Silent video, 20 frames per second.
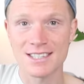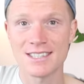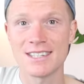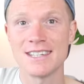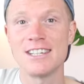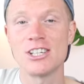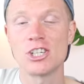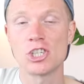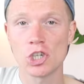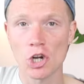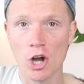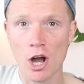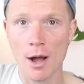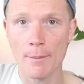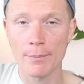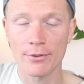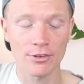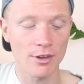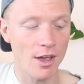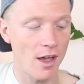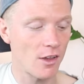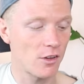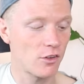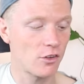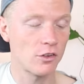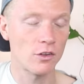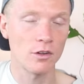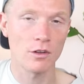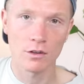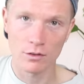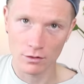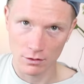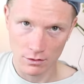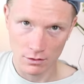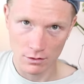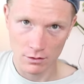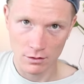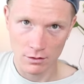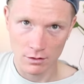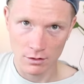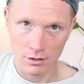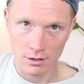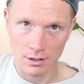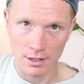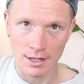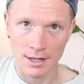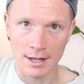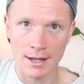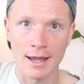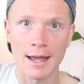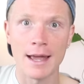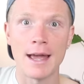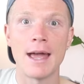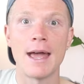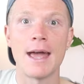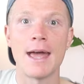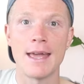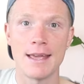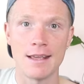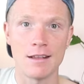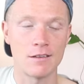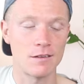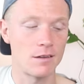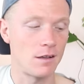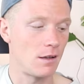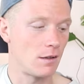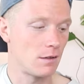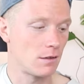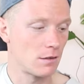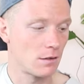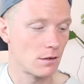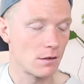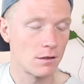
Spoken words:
C sharp sus, A sus.